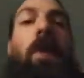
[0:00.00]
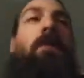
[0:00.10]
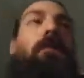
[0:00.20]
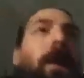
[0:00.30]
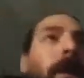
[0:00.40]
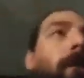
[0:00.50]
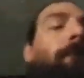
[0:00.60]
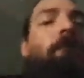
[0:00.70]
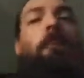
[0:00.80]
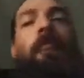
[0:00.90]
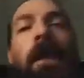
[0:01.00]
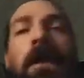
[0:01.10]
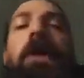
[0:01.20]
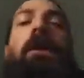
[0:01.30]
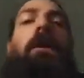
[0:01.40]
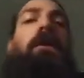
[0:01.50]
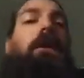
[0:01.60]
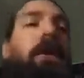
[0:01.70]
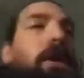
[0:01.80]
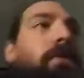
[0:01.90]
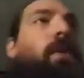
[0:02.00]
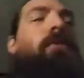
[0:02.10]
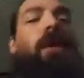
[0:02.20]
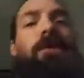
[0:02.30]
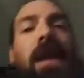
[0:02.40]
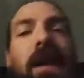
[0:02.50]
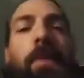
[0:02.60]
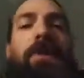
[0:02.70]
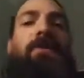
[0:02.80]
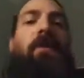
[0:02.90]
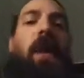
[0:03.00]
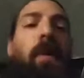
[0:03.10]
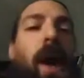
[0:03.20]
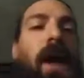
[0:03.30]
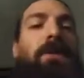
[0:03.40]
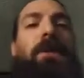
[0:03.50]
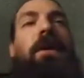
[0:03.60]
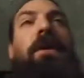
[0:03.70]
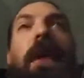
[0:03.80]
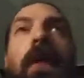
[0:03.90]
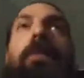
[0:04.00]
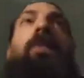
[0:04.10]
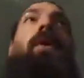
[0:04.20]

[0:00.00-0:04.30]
motivating. So if I take a picture of my watch every